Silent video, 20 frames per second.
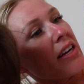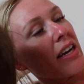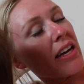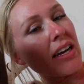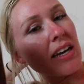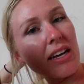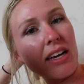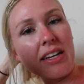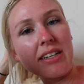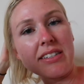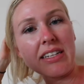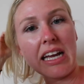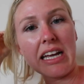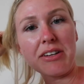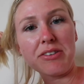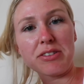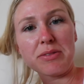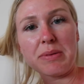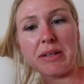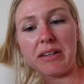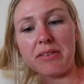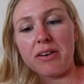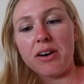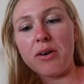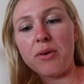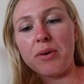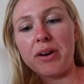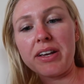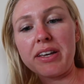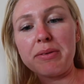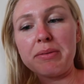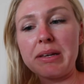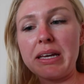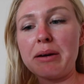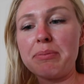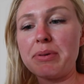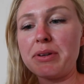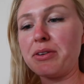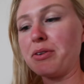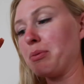and Daniel's been working me
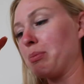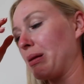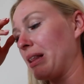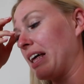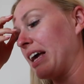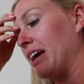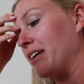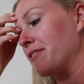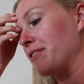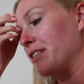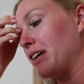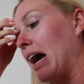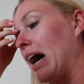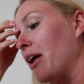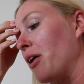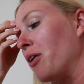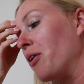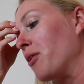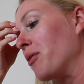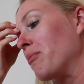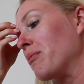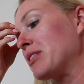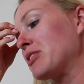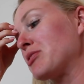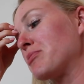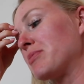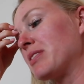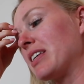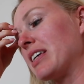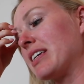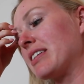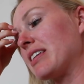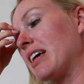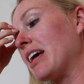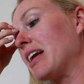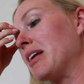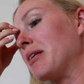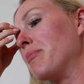up a new plan for at home, which I'm really excited